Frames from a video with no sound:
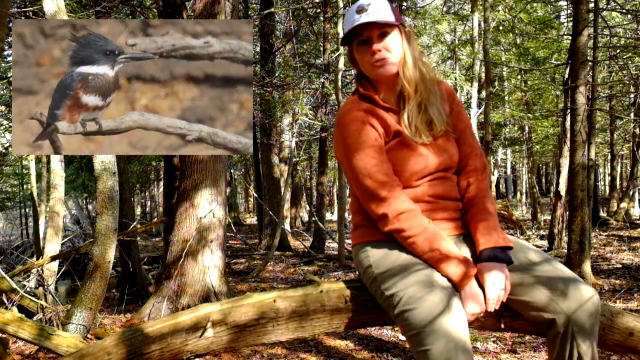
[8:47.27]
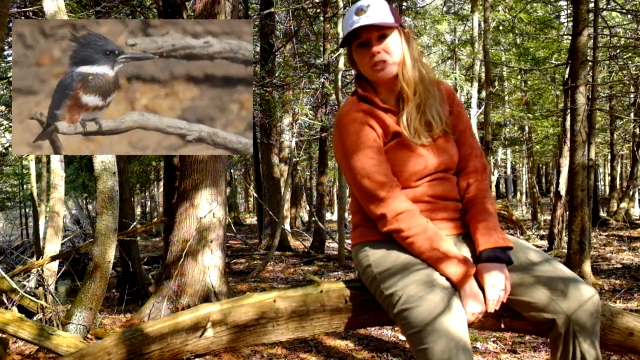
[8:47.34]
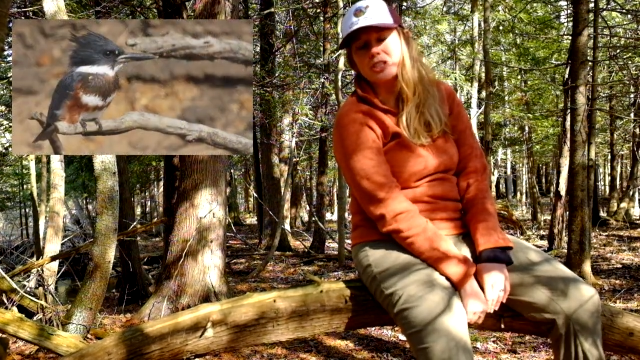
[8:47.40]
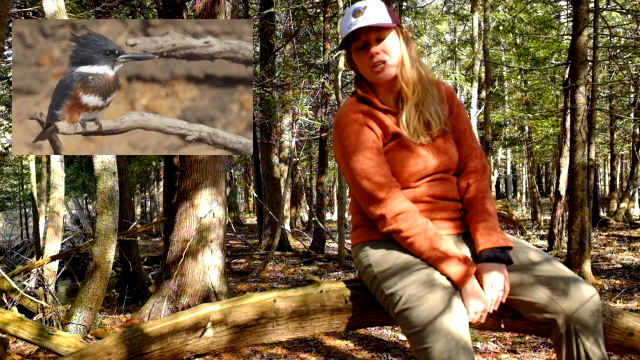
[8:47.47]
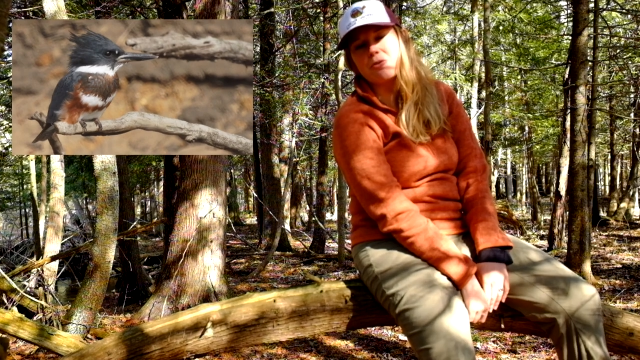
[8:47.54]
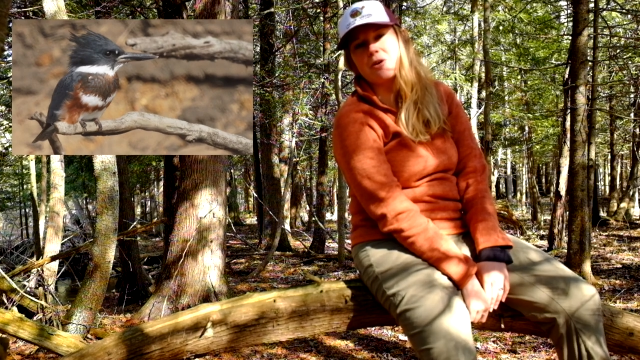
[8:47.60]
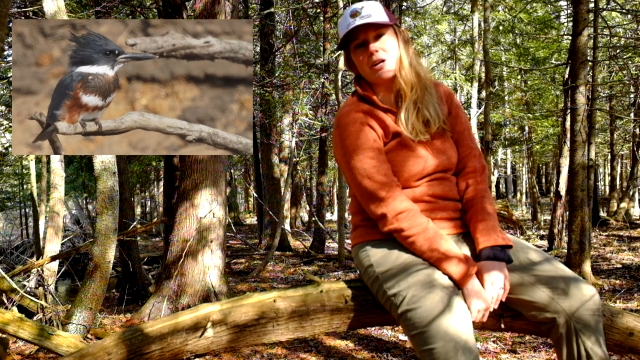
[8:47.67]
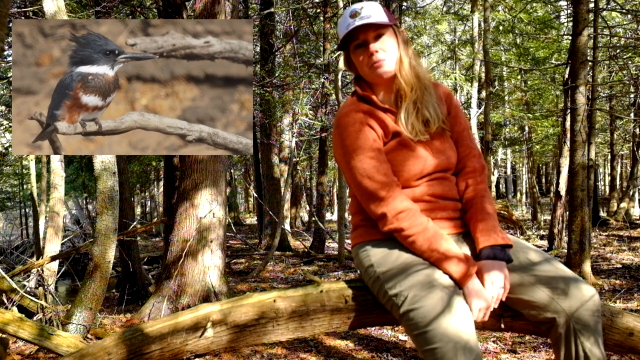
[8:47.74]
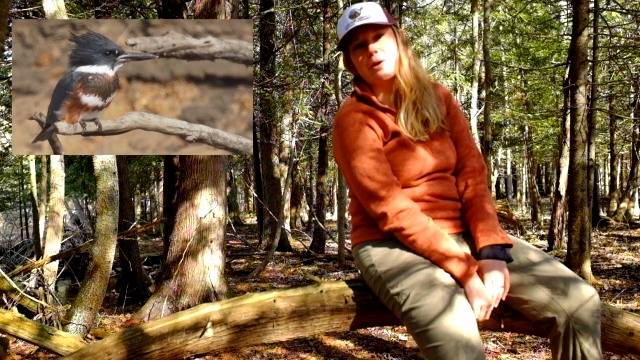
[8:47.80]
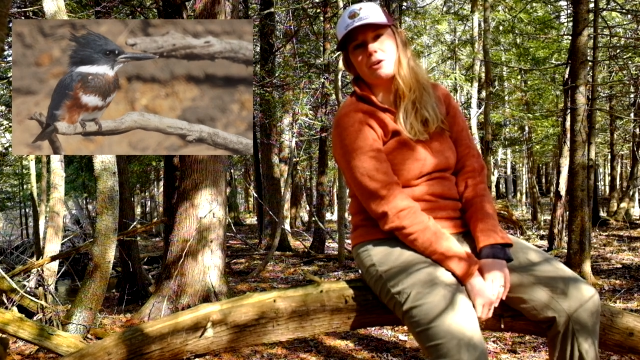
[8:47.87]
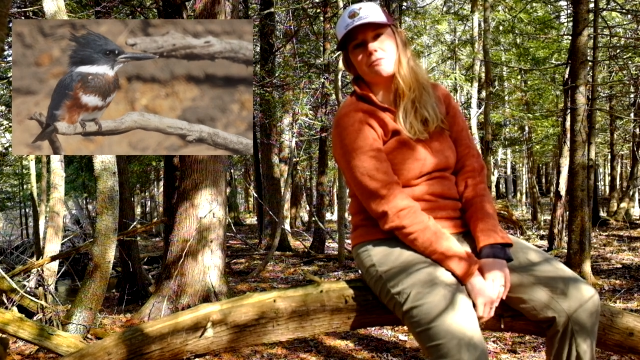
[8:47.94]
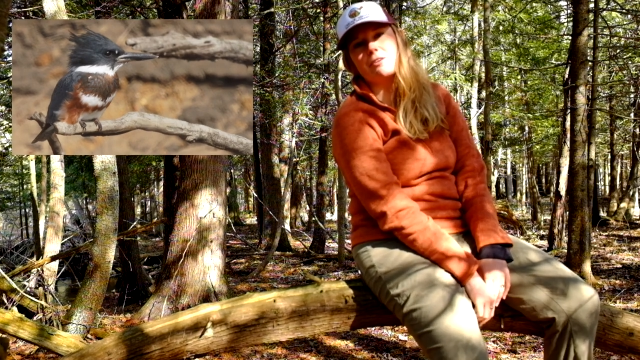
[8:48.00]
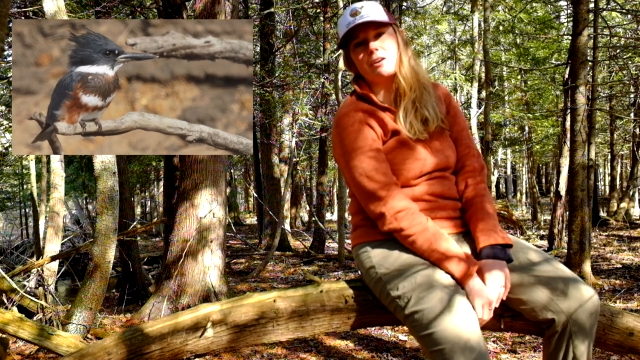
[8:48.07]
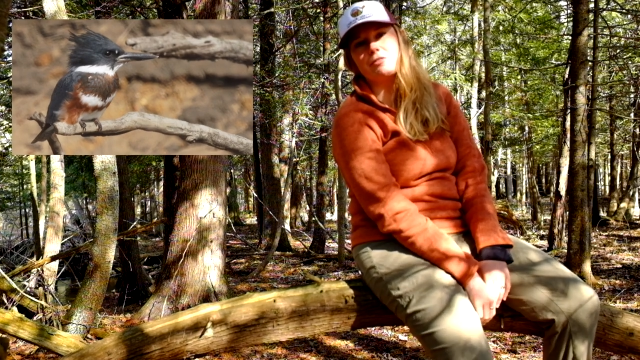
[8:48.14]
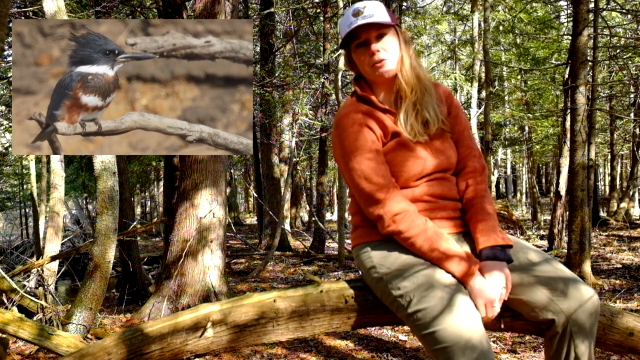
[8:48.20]
which are one of my
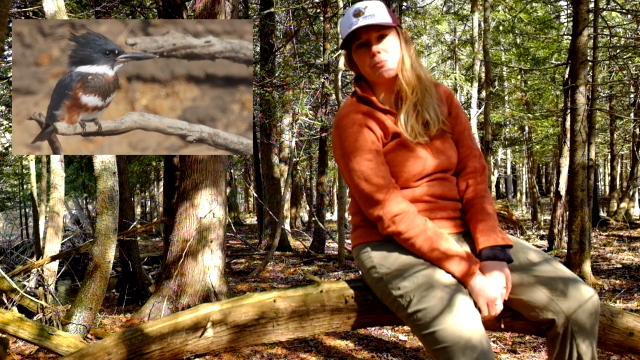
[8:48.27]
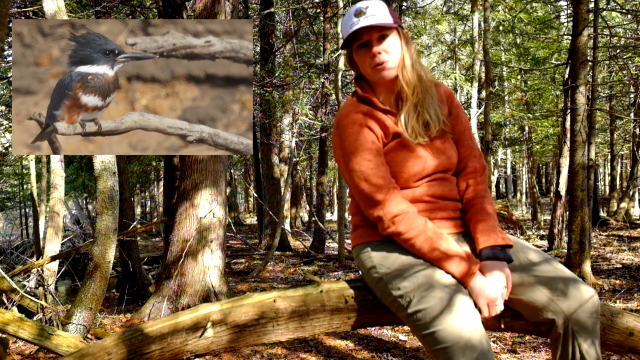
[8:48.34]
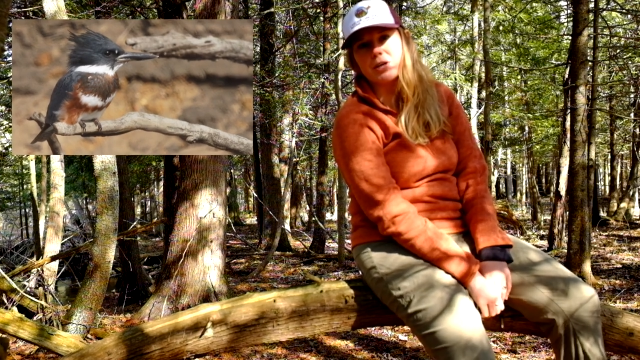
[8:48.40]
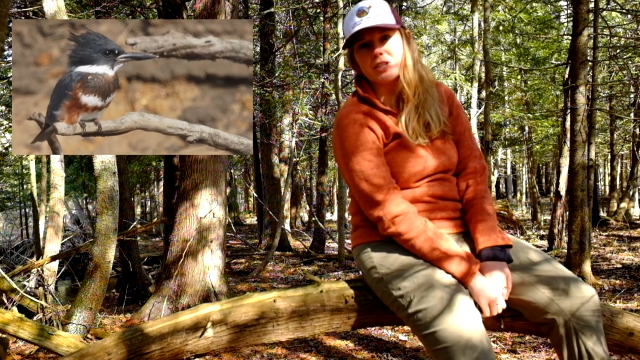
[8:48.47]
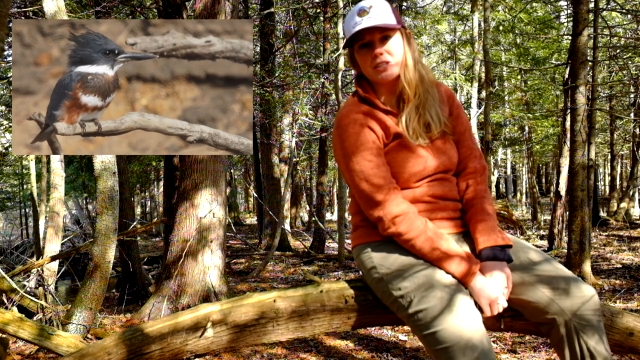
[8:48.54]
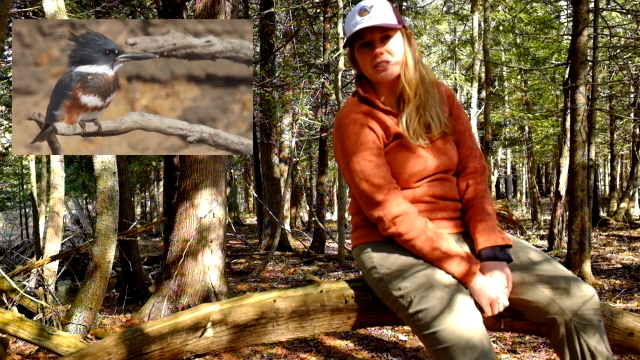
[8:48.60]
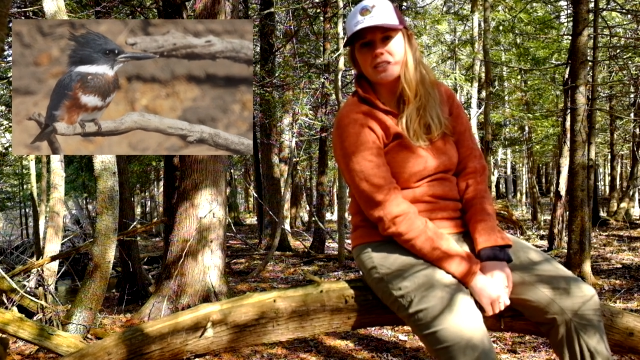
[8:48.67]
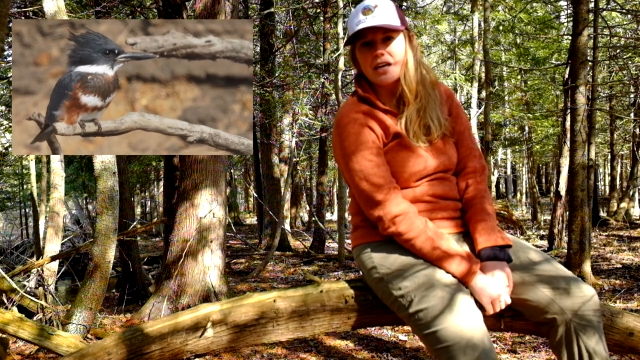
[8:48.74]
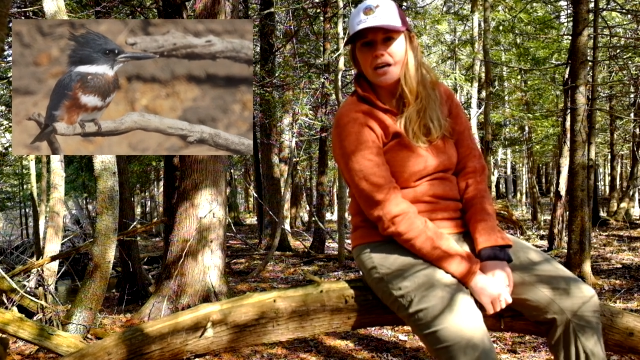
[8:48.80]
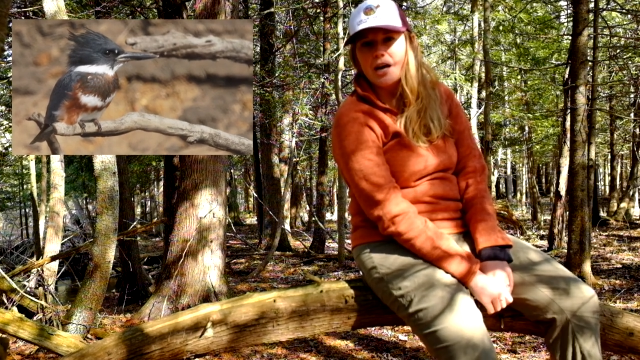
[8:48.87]
favorite birds